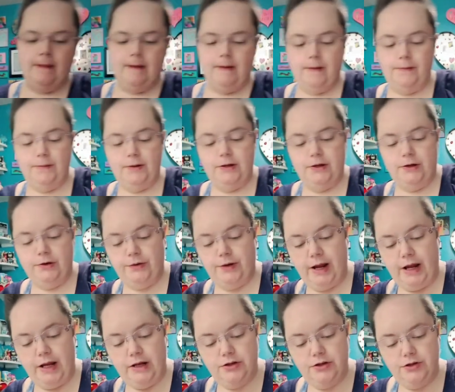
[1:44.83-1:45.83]
I'm going to
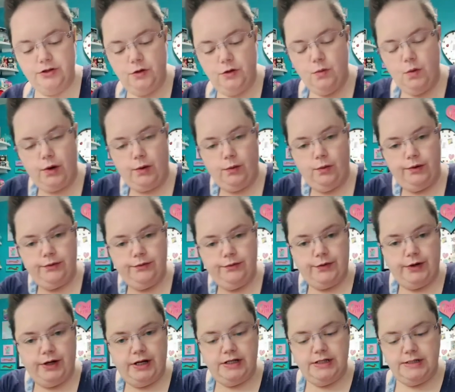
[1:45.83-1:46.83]
create two more, one for
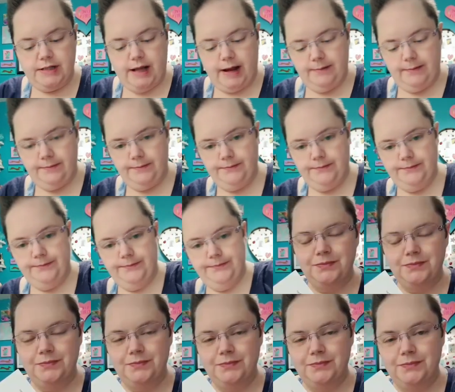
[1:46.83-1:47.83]
each side.
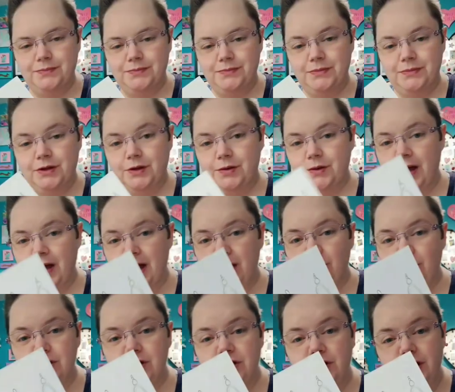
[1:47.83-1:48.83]
Okay,
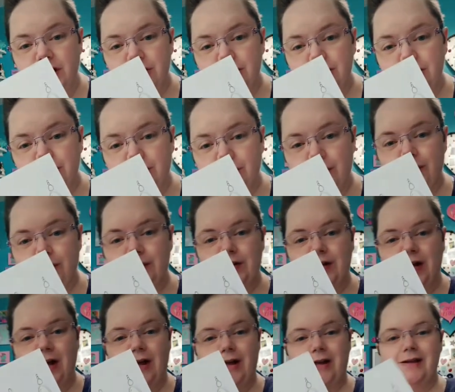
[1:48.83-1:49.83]
once you get your doodles
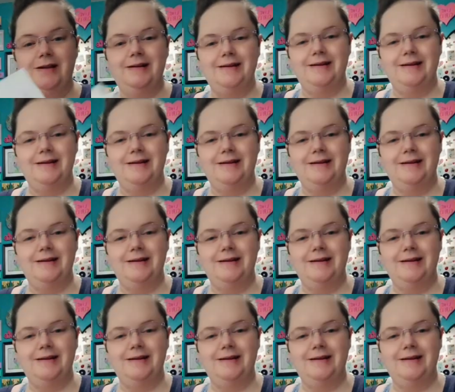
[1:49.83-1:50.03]
done,